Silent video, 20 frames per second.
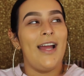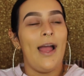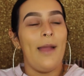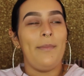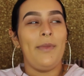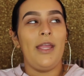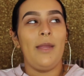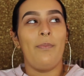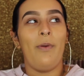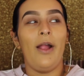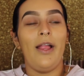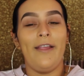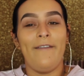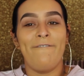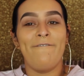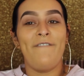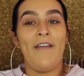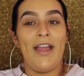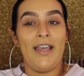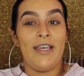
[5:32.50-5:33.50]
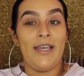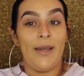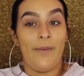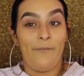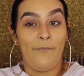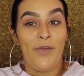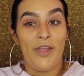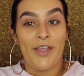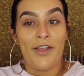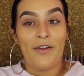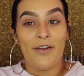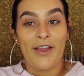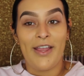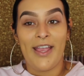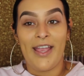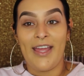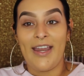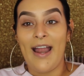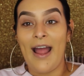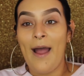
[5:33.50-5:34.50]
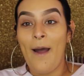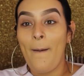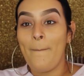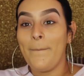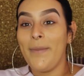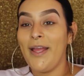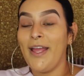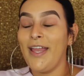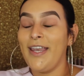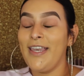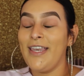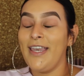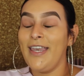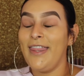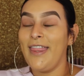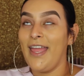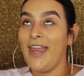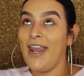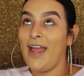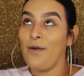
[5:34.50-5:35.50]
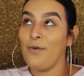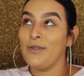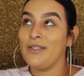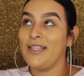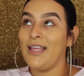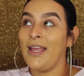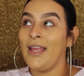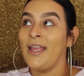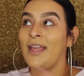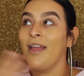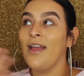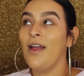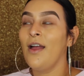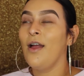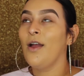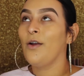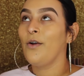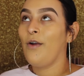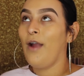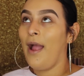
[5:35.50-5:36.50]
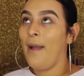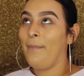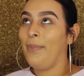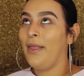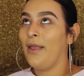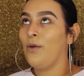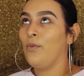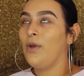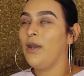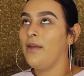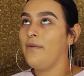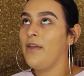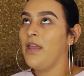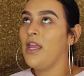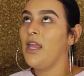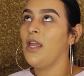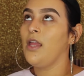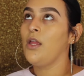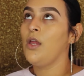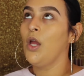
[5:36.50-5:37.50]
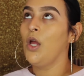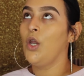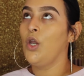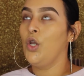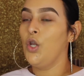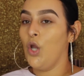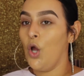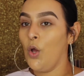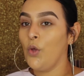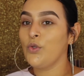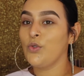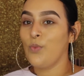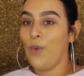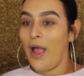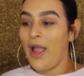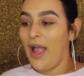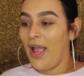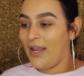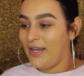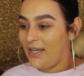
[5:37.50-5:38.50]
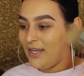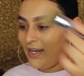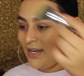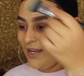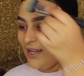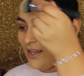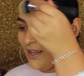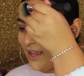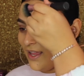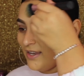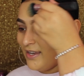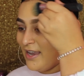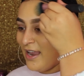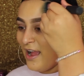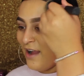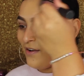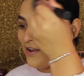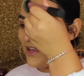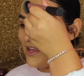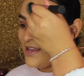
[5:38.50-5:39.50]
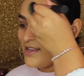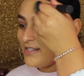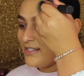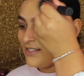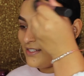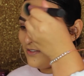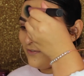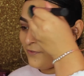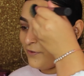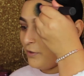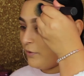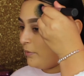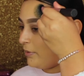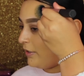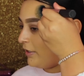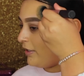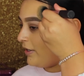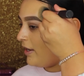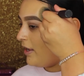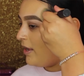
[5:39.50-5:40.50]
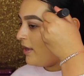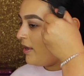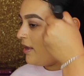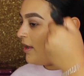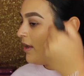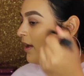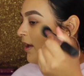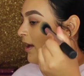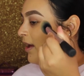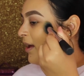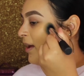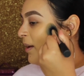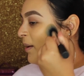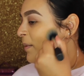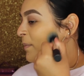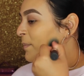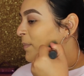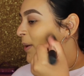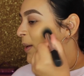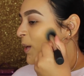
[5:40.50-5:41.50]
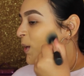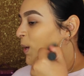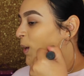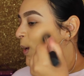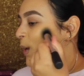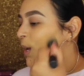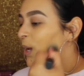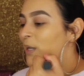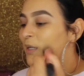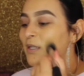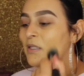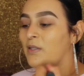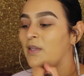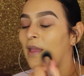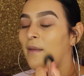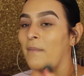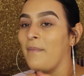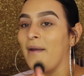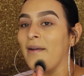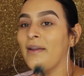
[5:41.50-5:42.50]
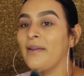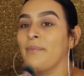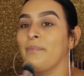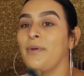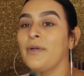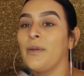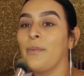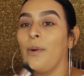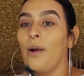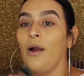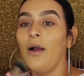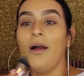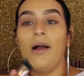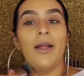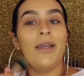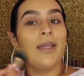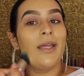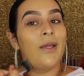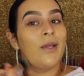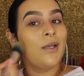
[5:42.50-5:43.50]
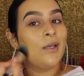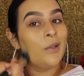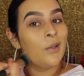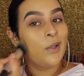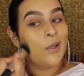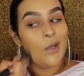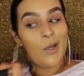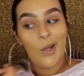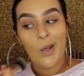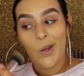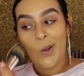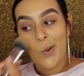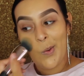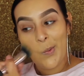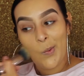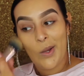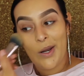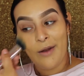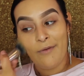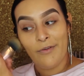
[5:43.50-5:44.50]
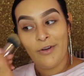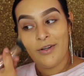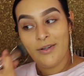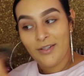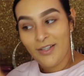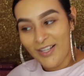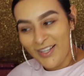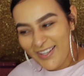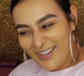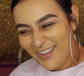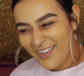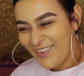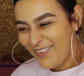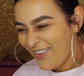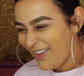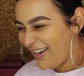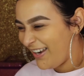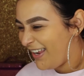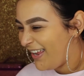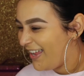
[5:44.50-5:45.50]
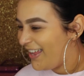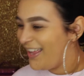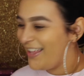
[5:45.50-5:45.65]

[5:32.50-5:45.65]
I mean, he probably ended up figuring it out, but then I was like, crap, like, what if he knows why I did it and now he's gonna feel weird? But I just came back and put a bra on and whatever. But